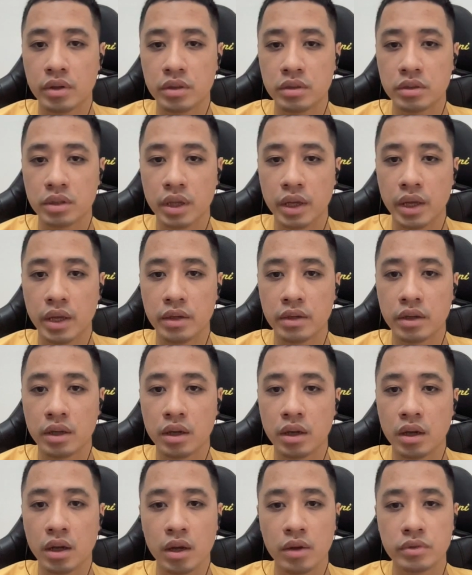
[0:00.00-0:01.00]
and
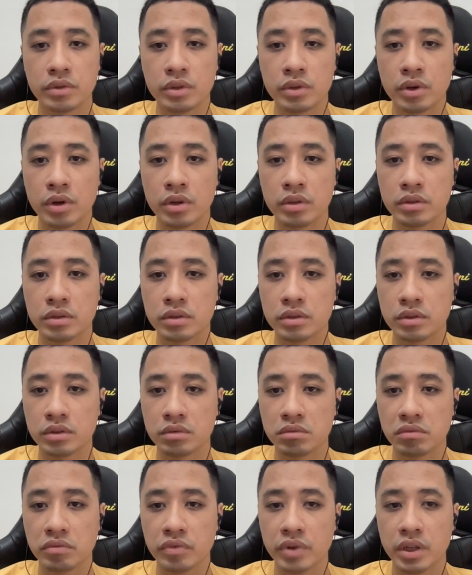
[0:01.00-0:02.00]
how the North
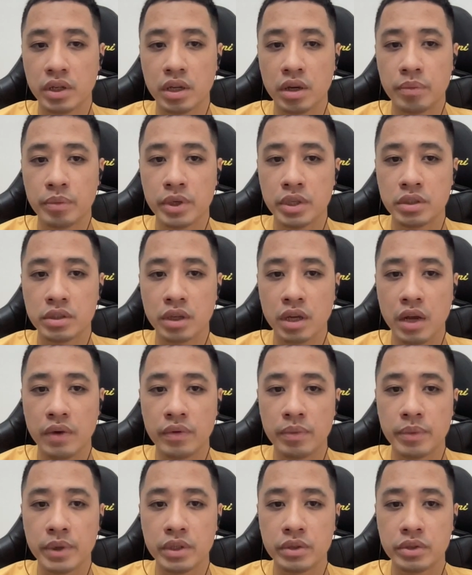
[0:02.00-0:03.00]
Vietnamese
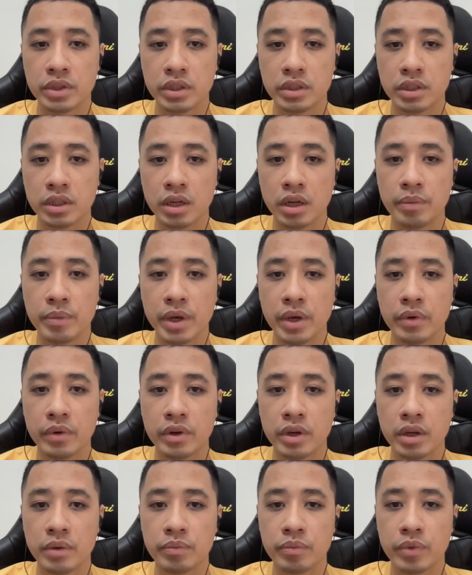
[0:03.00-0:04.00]
government treated
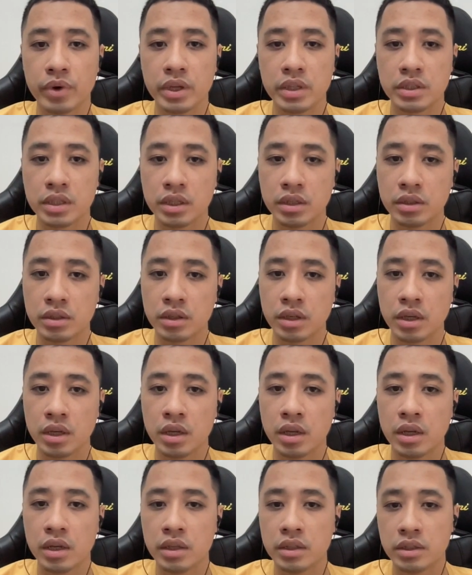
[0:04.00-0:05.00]
American
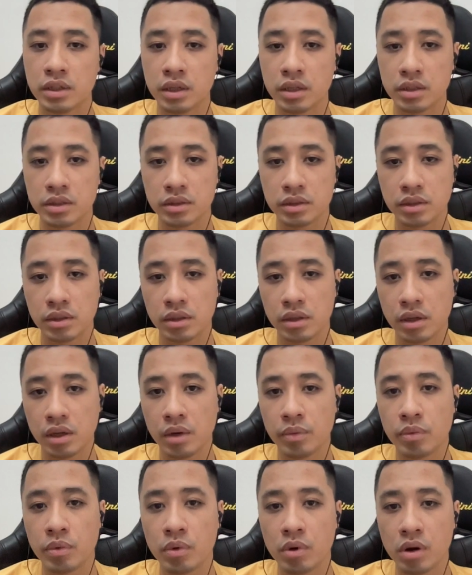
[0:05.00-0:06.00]
prisoners of
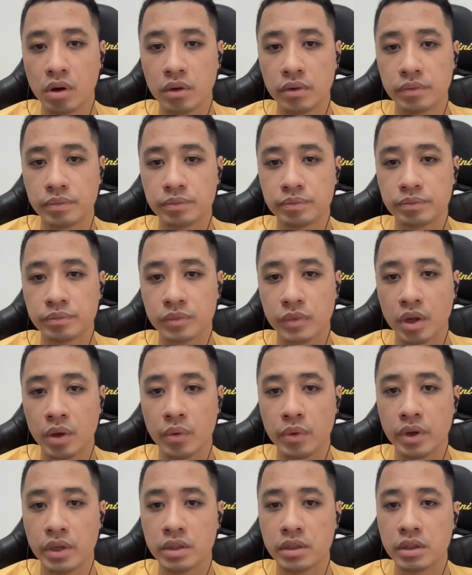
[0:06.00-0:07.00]
war
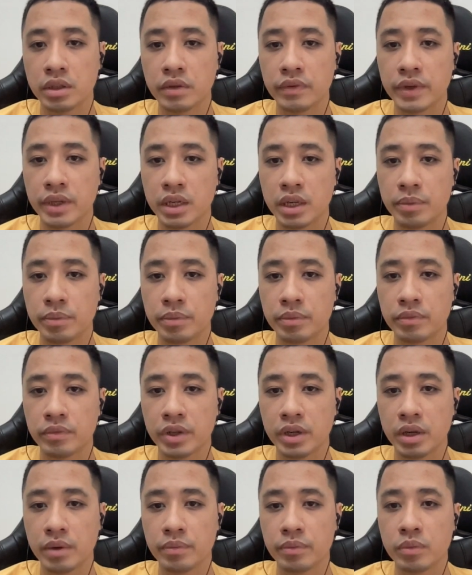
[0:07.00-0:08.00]
during the
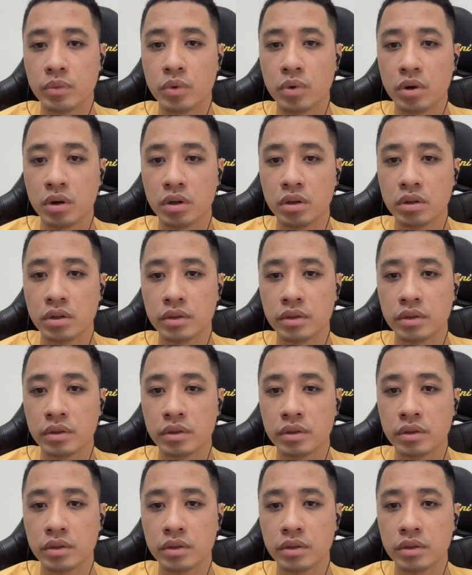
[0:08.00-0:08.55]
Vietnam War.